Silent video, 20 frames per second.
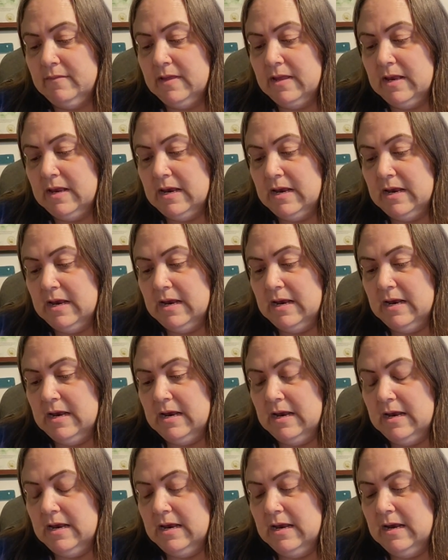
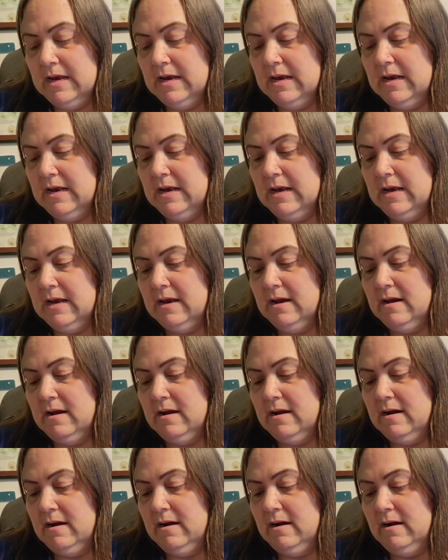
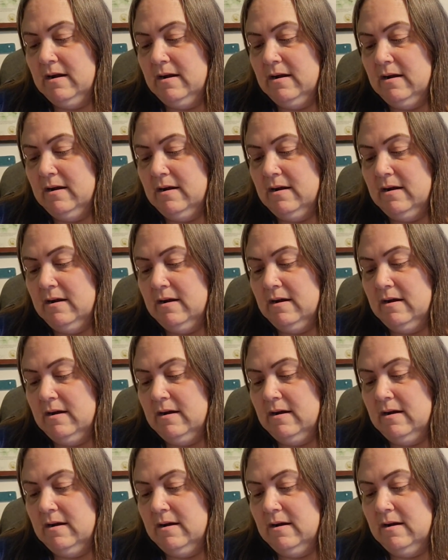
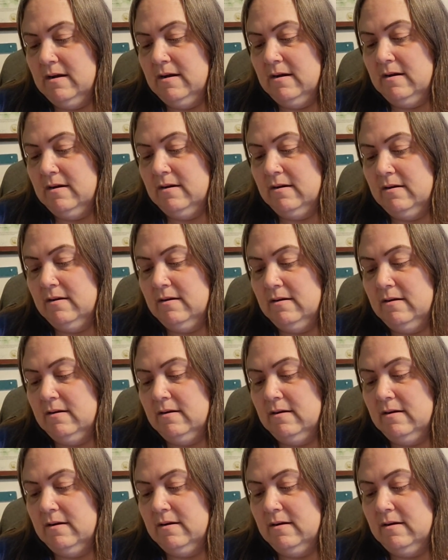
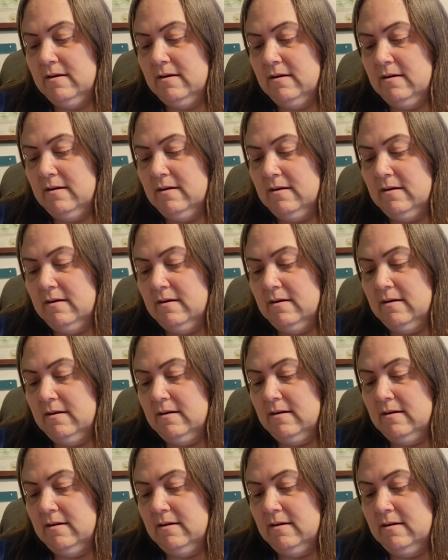
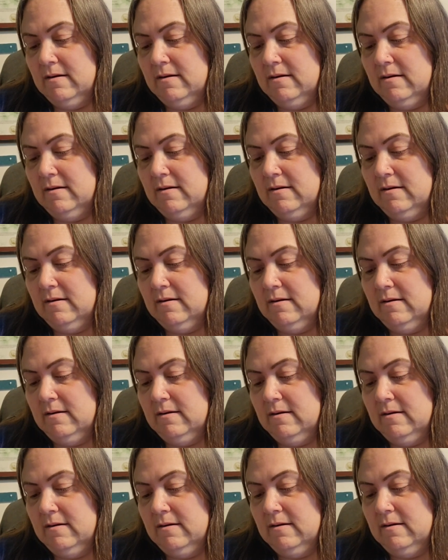[no speech]